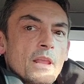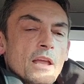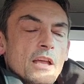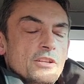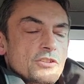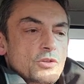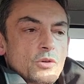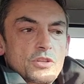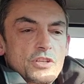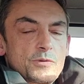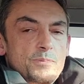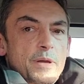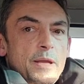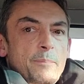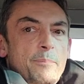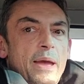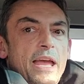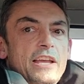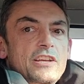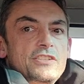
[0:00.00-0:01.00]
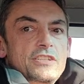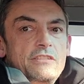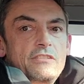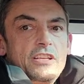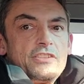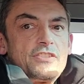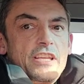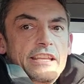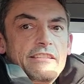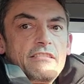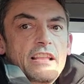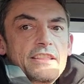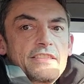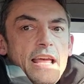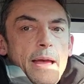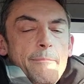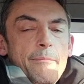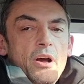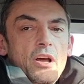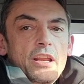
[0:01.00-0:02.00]
And so these big banks, unless they lent
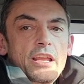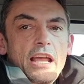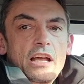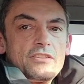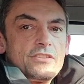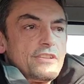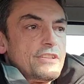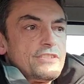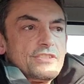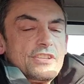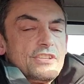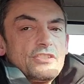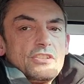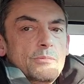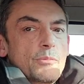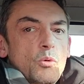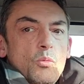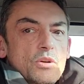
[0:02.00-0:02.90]
that money out to the system,